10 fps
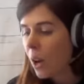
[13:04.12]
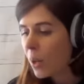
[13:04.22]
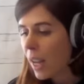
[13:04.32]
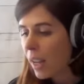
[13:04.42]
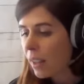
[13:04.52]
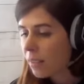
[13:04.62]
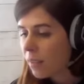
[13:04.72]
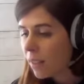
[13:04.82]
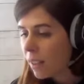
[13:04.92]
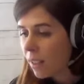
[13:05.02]
Okay,
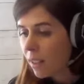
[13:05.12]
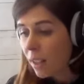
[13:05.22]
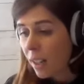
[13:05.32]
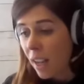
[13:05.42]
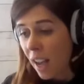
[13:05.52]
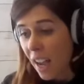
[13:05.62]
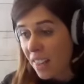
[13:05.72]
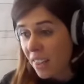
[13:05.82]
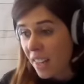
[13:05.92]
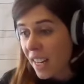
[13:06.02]
I
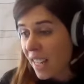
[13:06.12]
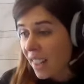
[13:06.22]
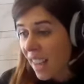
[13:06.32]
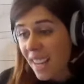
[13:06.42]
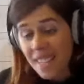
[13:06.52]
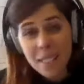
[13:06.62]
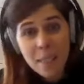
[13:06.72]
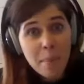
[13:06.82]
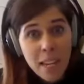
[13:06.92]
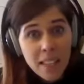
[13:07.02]
think that is
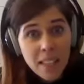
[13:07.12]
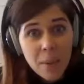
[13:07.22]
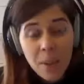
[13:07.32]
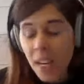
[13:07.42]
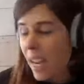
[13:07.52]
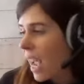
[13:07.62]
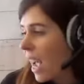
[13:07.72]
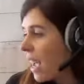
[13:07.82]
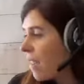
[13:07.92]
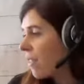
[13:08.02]
mainly what I
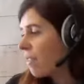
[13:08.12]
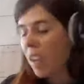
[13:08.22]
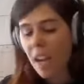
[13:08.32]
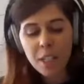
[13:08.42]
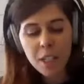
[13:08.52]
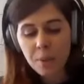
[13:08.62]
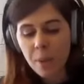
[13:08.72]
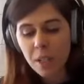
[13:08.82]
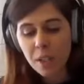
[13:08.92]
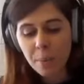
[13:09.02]
have. I just
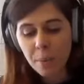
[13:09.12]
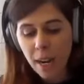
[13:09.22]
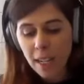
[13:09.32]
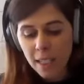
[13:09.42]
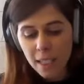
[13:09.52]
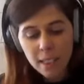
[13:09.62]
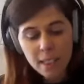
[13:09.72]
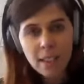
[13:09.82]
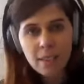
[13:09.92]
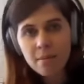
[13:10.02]
want you to practice
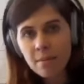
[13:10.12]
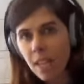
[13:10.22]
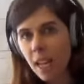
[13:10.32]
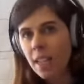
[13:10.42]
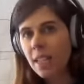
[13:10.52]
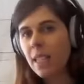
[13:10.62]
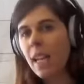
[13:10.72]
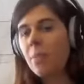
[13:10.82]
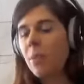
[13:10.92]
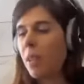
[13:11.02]
telling
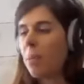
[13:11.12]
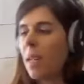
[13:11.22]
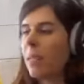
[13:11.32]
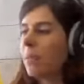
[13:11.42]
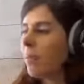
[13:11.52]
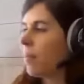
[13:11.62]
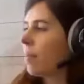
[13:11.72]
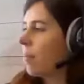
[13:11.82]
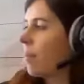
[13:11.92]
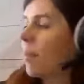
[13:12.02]
time with me.
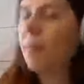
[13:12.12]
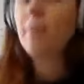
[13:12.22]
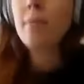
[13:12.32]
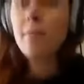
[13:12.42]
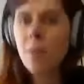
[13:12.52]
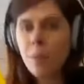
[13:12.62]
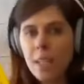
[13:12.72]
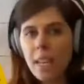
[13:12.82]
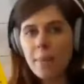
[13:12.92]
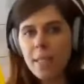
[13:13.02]

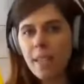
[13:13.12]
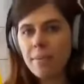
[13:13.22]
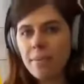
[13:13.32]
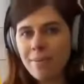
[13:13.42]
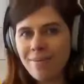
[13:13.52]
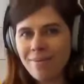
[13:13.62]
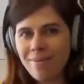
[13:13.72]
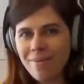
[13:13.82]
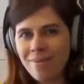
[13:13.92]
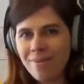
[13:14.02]
What time is it?
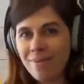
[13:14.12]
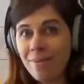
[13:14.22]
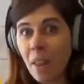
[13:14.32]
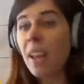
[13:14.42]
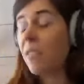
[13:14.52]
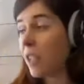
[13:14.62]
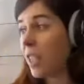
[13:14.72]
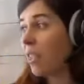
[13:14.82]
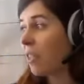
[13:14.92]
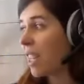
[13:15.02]
You
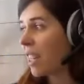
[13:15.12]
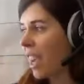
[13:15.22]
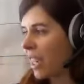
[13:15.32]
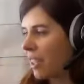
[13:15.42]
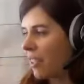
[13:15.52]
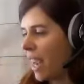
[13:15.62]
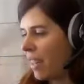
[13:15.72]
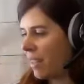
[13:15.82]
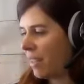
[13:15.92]
said 3 o'clock, you're right.